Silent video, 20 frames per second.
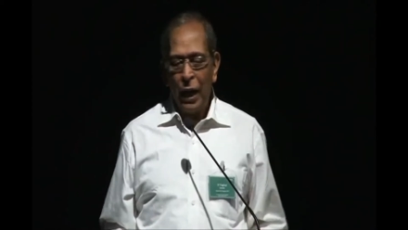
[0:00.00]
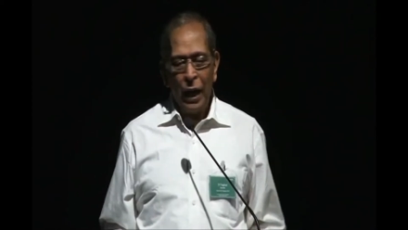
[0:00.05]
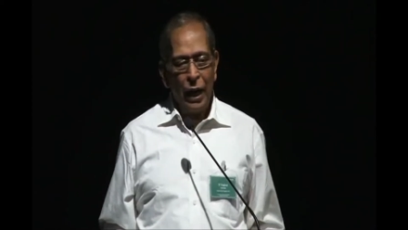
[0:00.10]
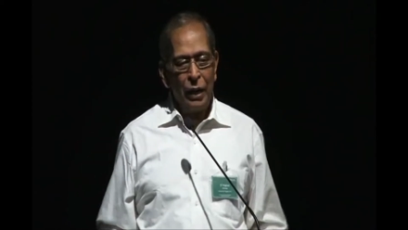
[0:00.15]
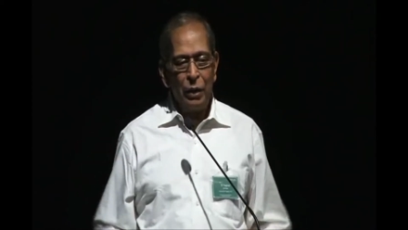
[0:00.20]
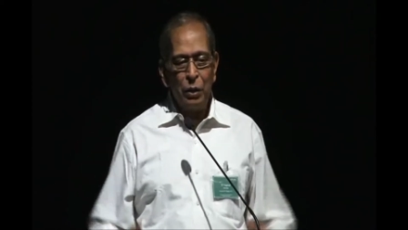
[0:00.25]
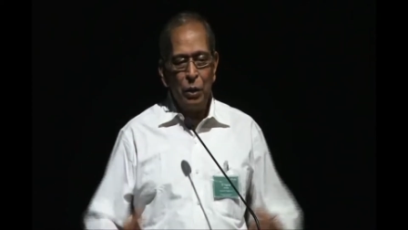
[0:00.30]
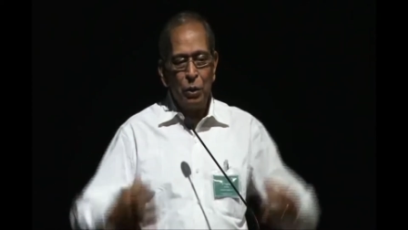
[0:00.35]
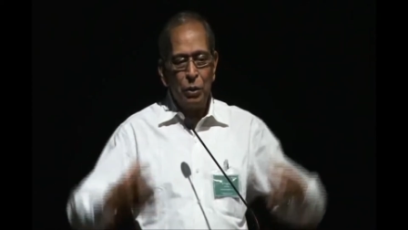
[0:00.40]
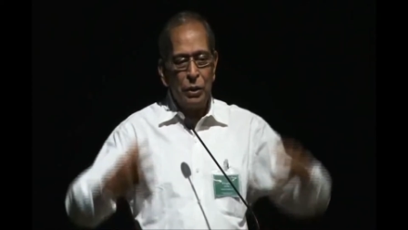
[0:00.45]

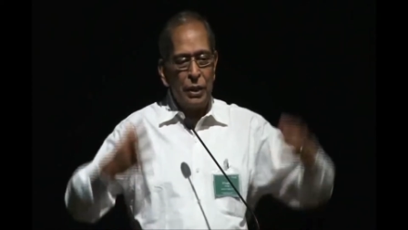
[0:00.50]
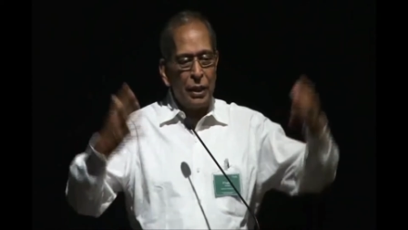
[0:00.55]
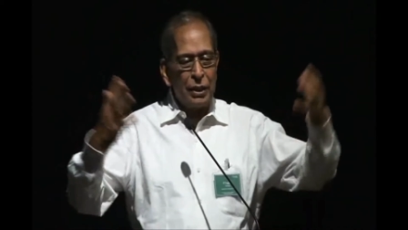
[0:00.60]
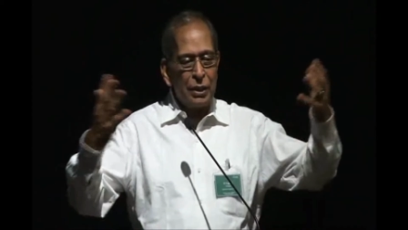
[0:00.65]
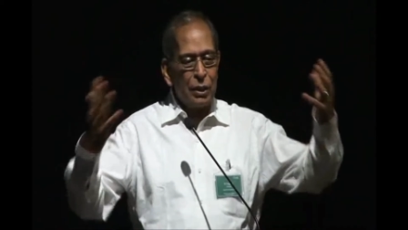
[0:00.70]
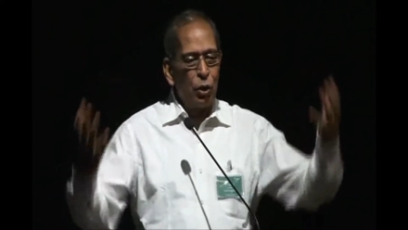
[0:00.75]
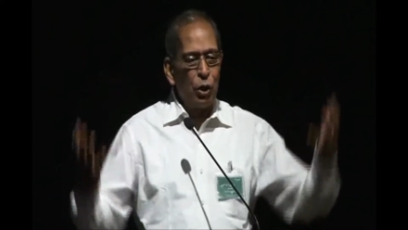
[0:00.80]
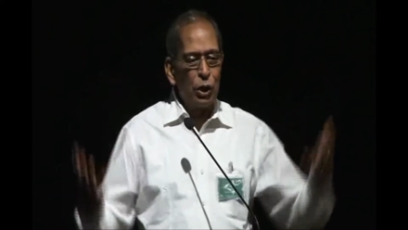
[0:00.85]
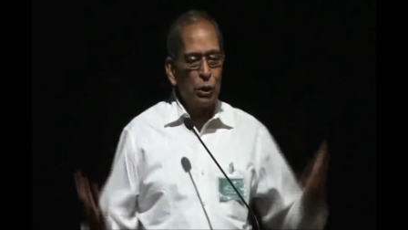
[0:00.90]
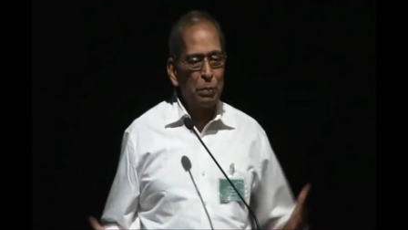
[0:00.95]
and you know, there
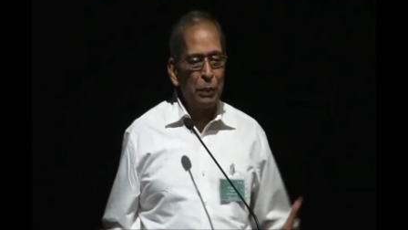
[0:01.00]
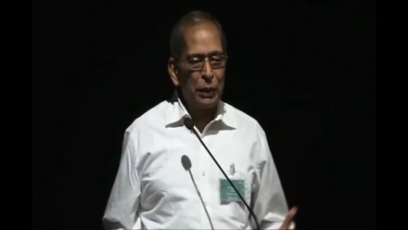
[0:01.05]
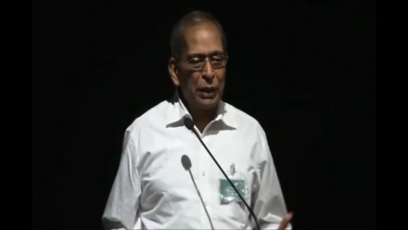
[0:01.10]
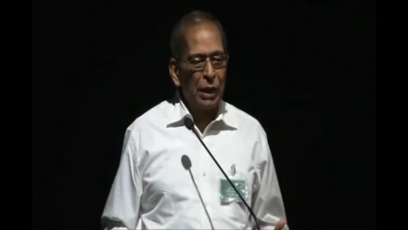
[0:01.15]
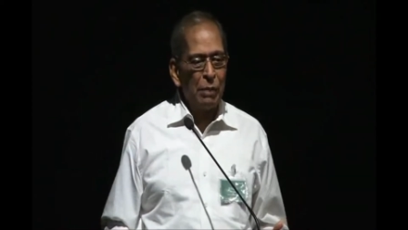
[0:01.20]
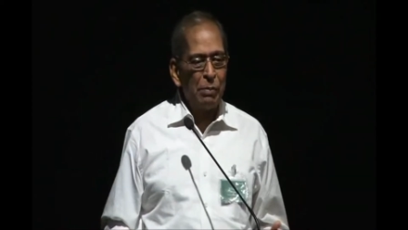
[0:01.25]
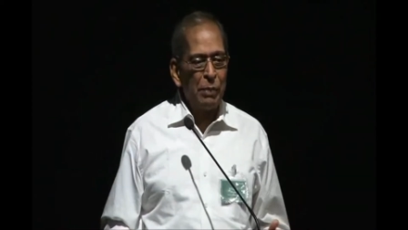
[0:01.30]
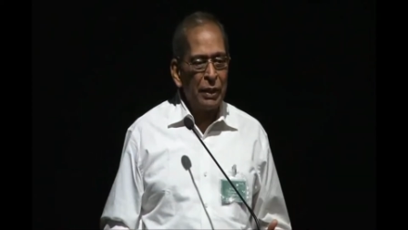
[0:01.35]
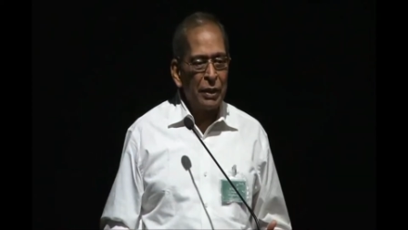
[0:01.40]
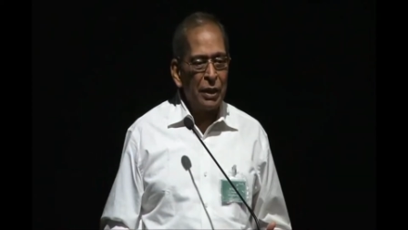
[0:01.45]
is a
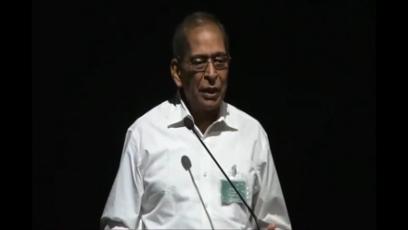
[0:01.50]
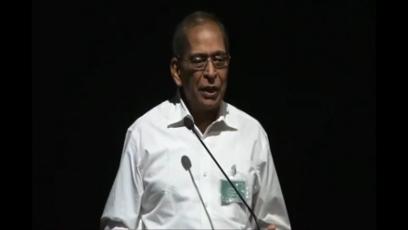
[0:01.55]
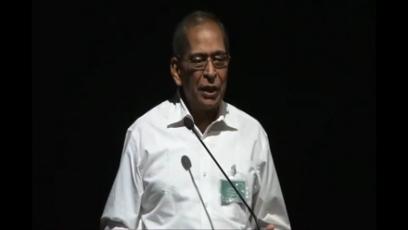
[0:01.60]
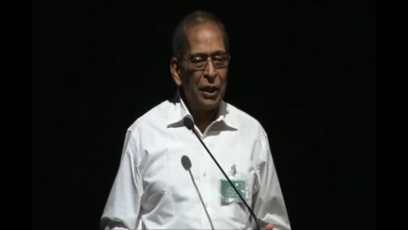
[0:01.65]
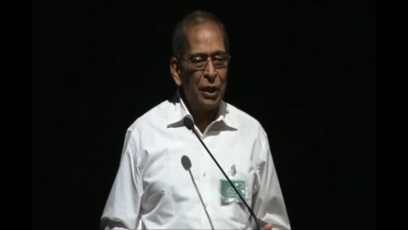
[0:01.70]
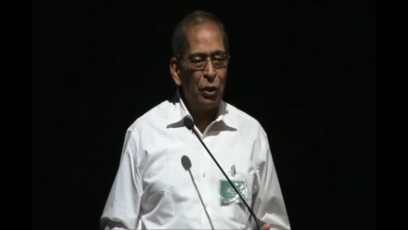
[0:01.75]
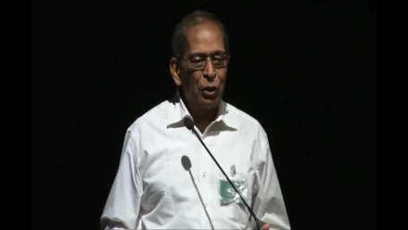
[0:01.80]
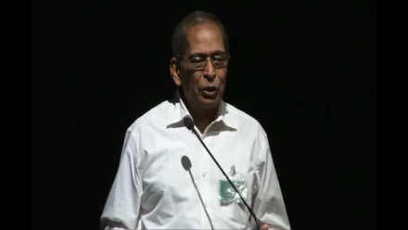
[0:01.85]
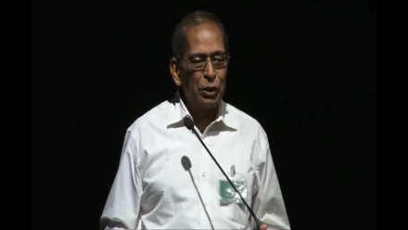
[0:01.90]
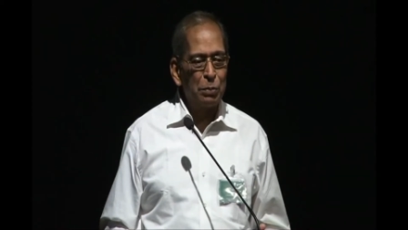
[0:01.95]
hospital,
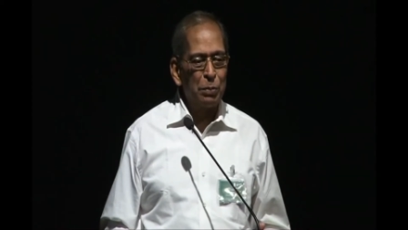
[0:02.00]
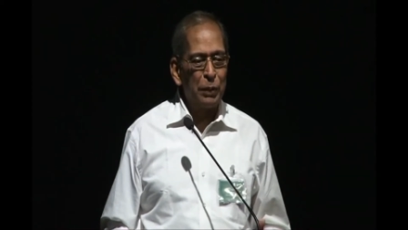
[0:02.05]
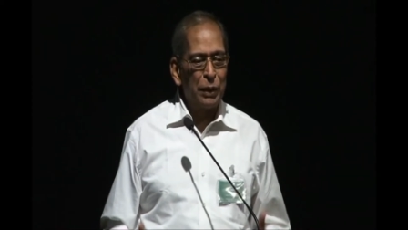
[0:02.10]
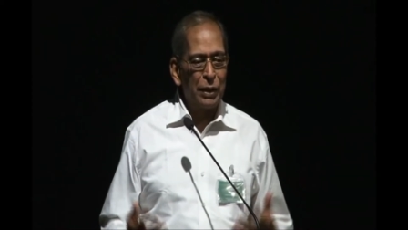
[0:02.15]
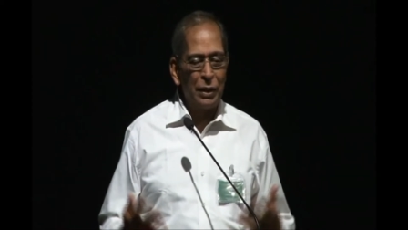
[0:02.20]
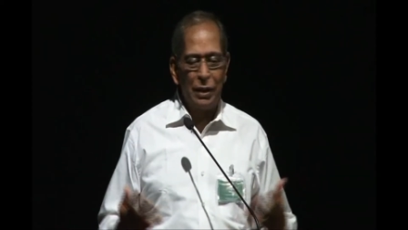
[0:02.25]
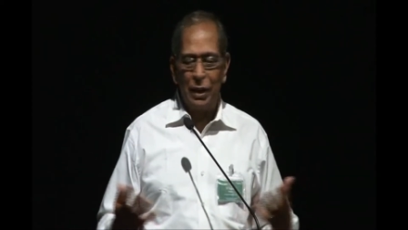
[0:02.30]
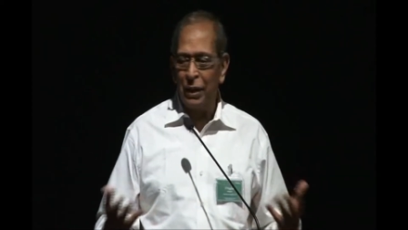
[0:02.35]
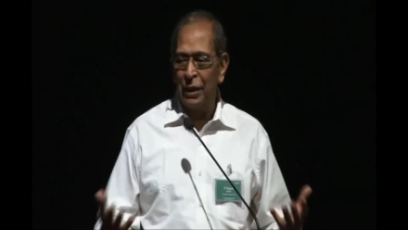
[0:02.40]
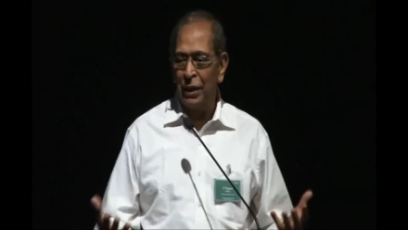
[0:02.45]
maternity
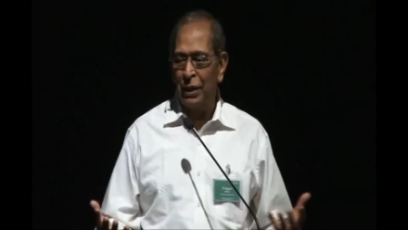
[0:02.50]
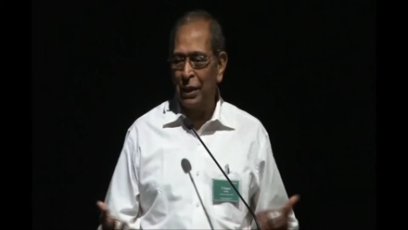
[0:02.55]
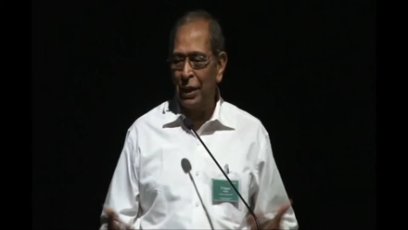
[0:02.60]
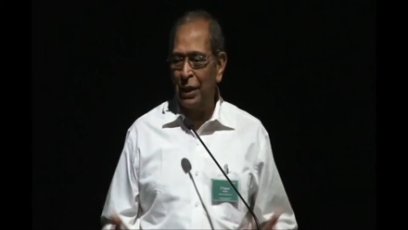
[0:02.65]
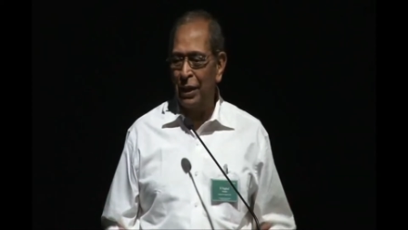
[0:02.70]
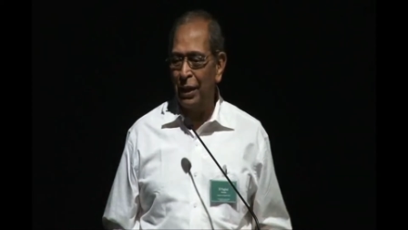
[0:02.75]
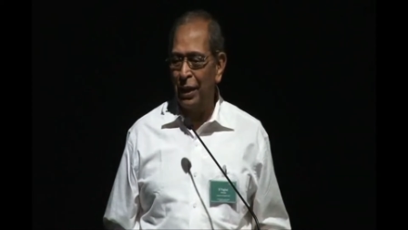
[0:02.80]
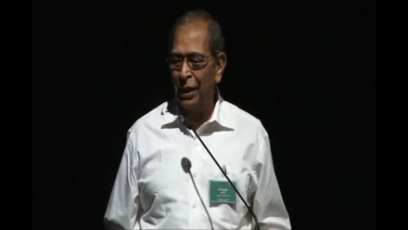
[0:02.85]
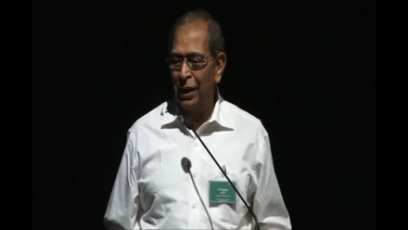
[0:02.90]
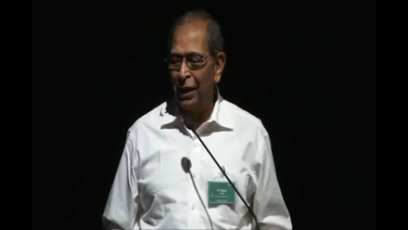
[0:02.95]
hospital in
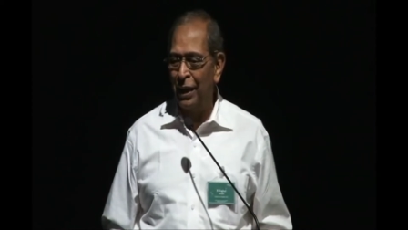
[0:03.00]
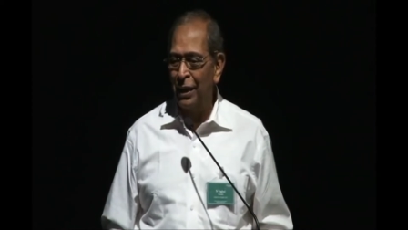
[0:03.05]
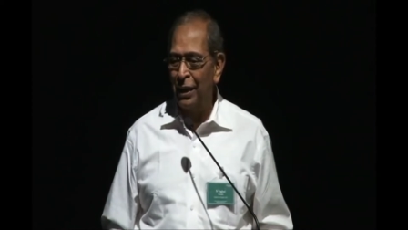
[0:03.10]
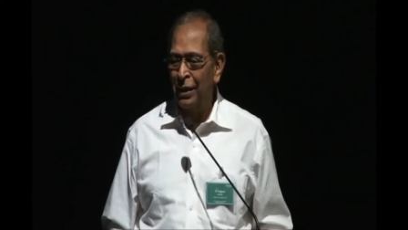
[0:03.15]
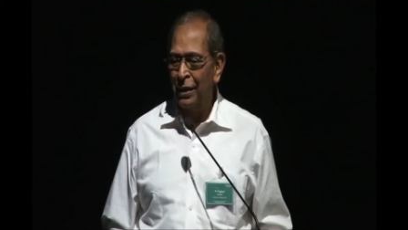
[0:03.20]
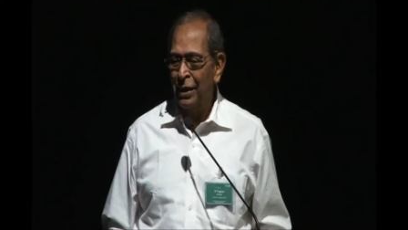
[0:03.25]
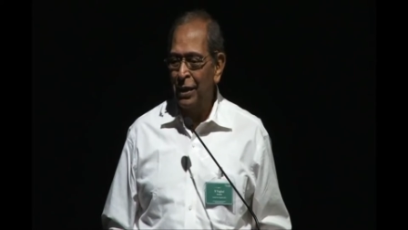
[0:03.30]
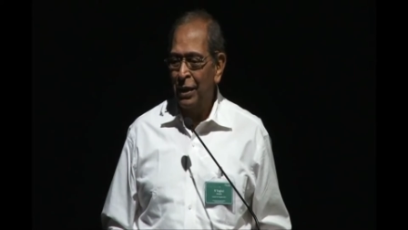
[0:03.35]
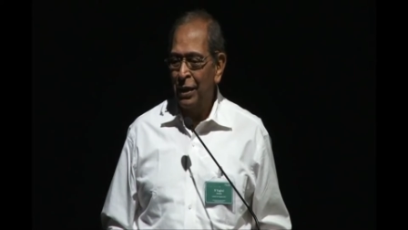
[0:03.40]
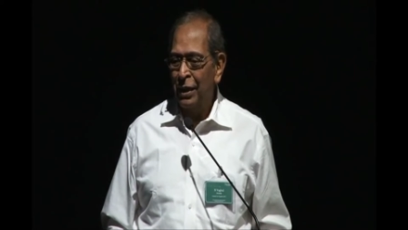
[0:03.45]

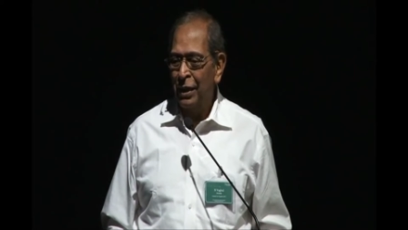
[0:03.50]
uh,